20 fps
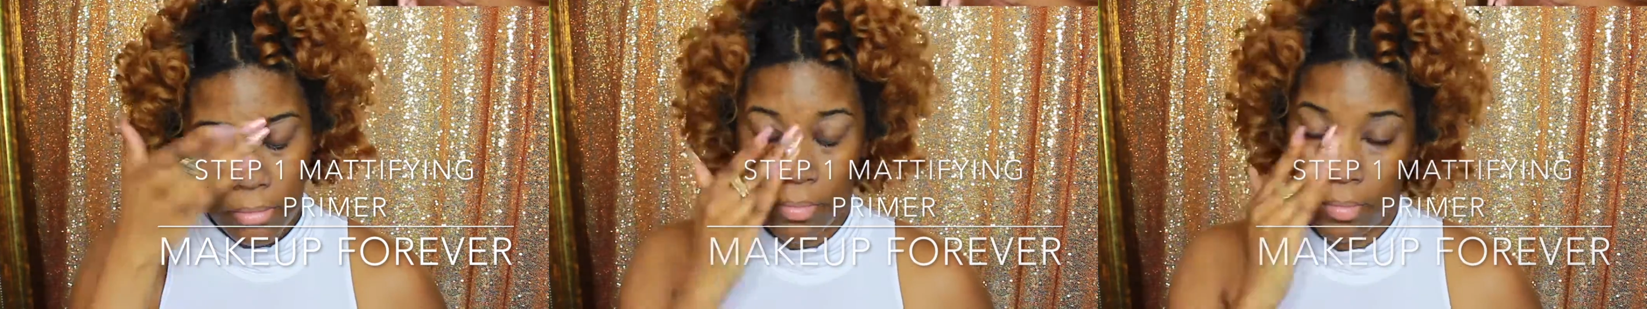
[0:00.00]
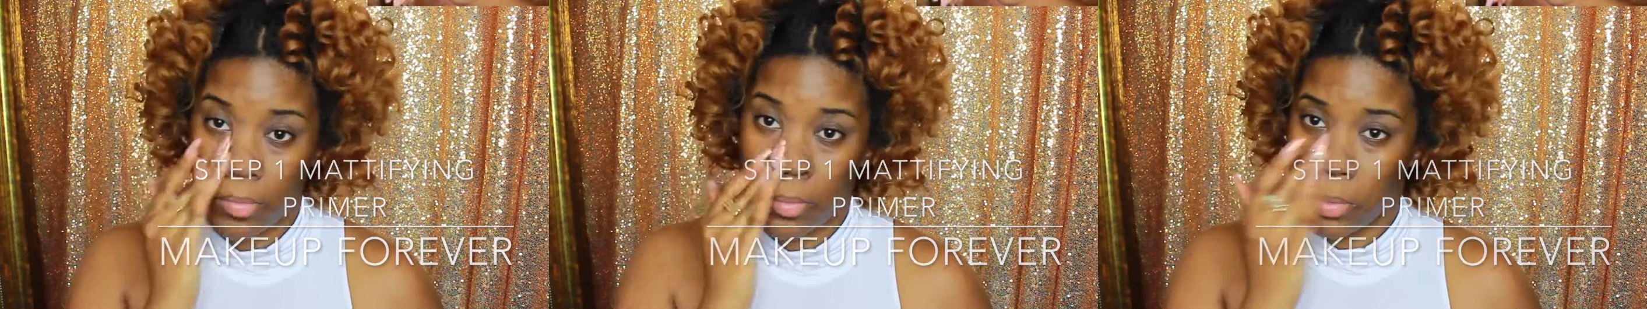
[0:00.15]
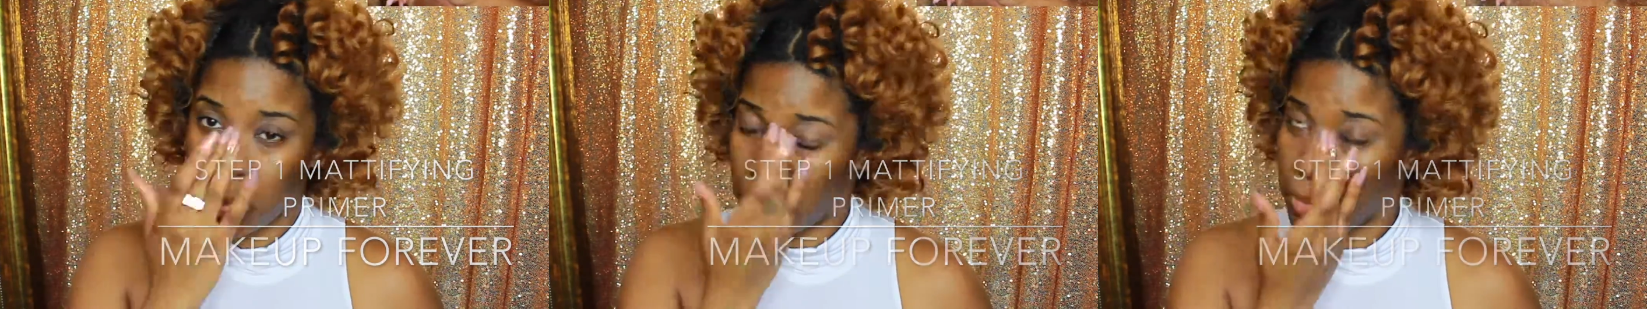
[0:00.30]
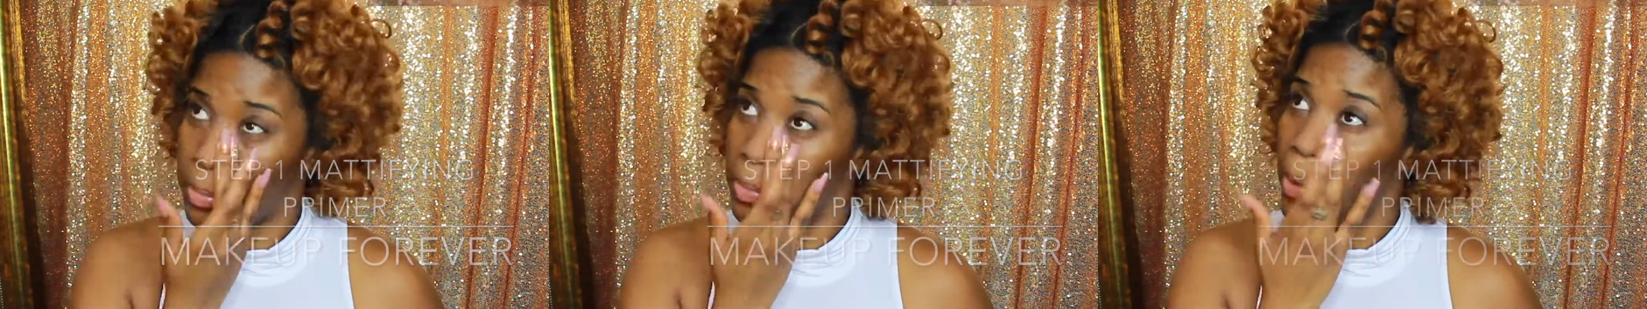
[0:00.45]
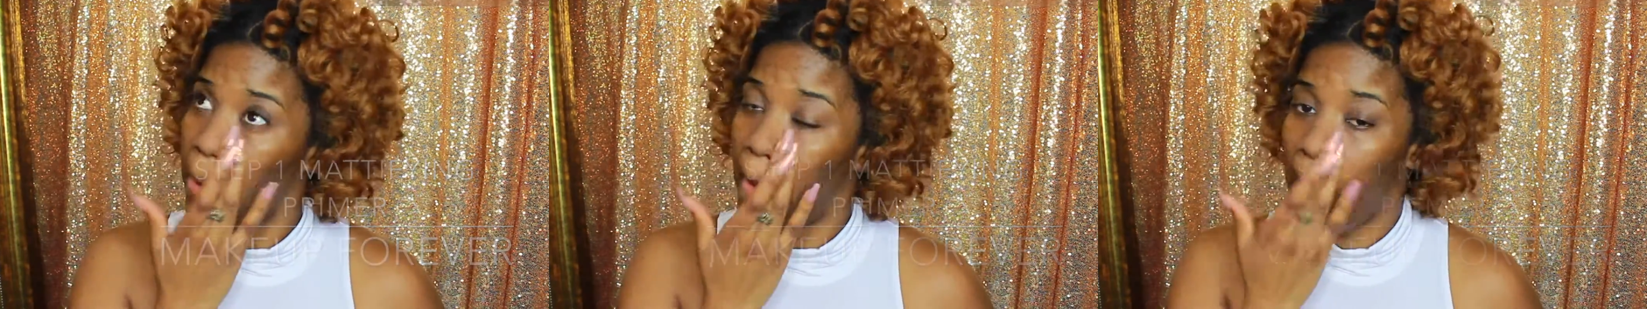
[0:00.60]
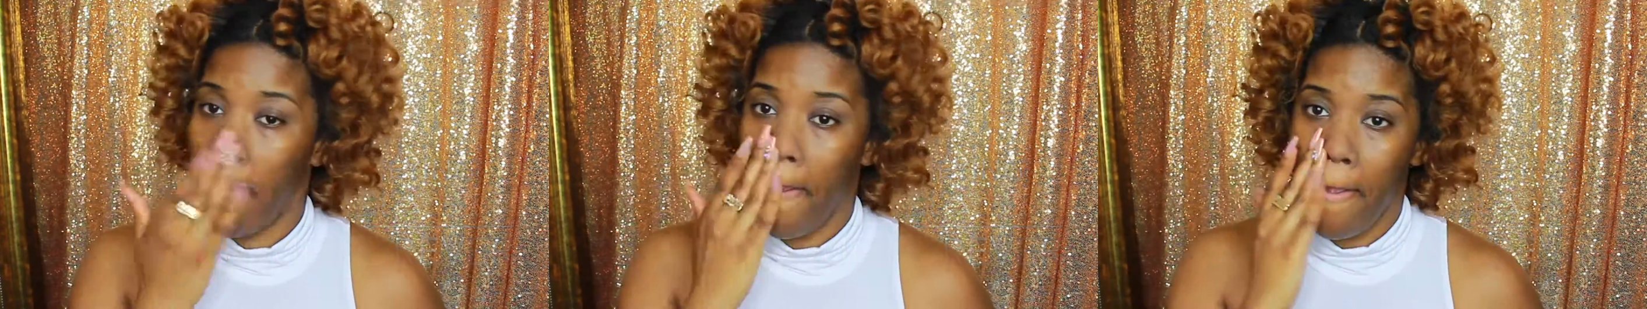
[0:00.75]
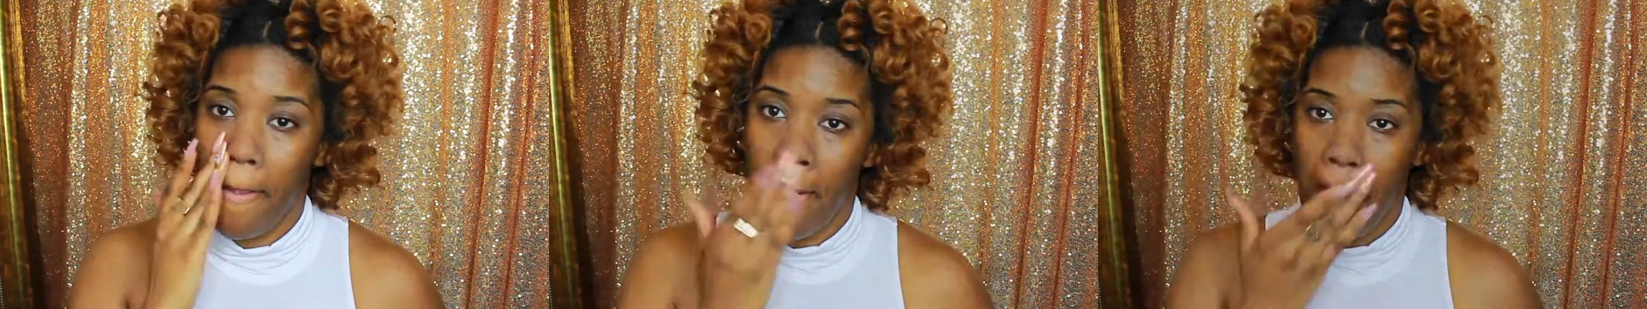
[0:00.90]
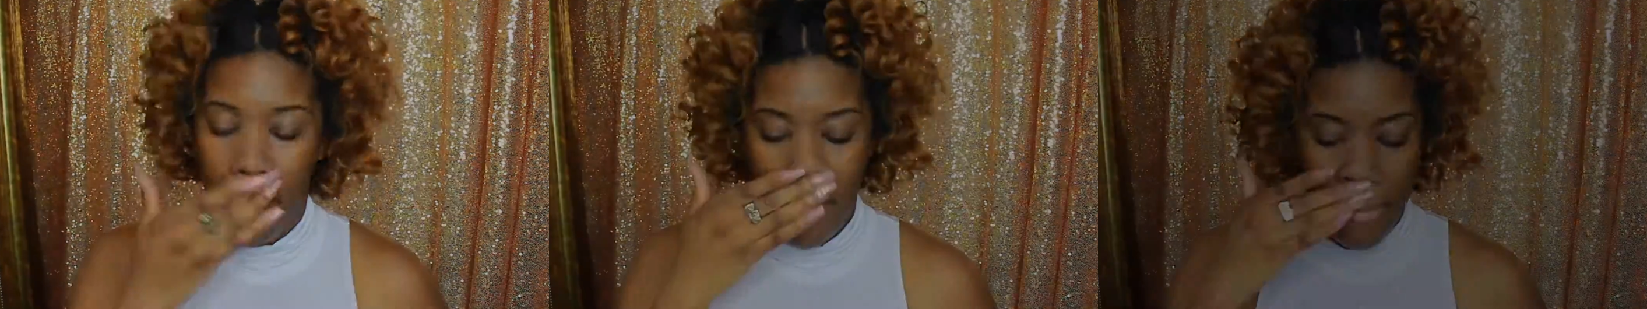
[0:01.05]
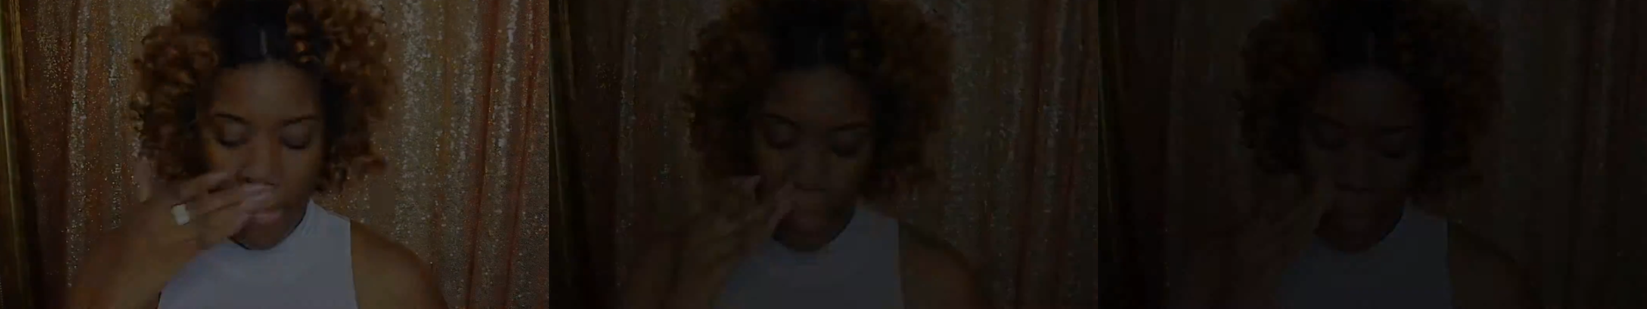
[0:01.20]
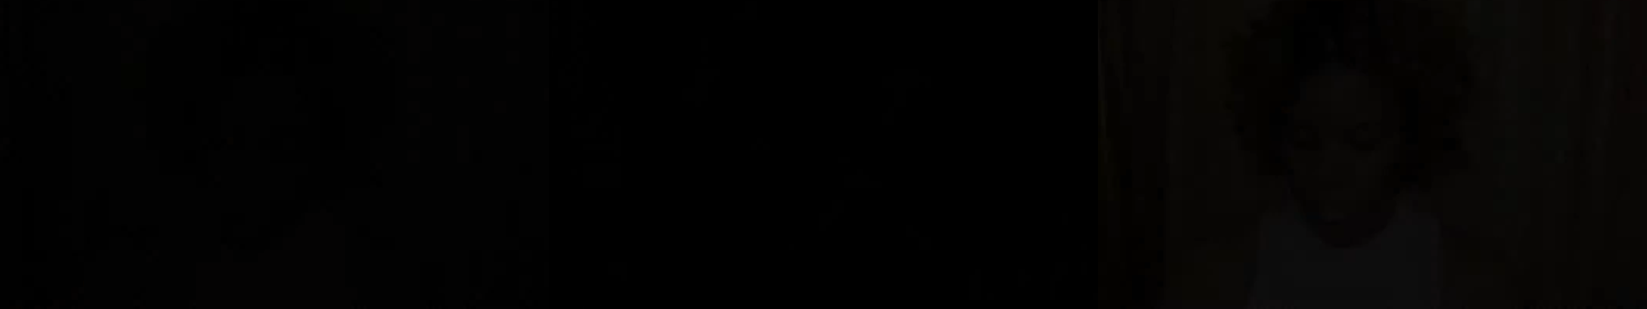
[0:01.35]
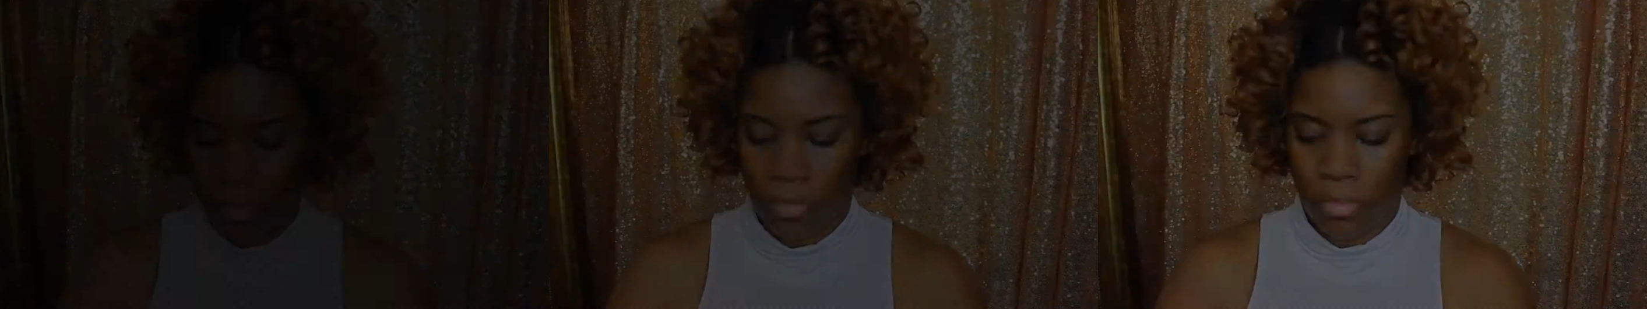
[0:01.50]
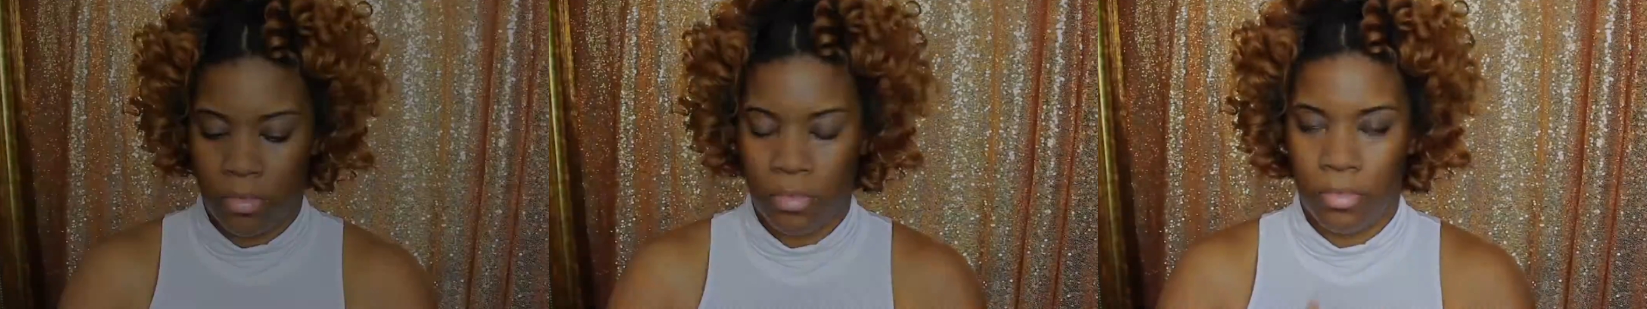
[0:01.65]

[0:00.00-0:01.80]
of the day, I'm using the Step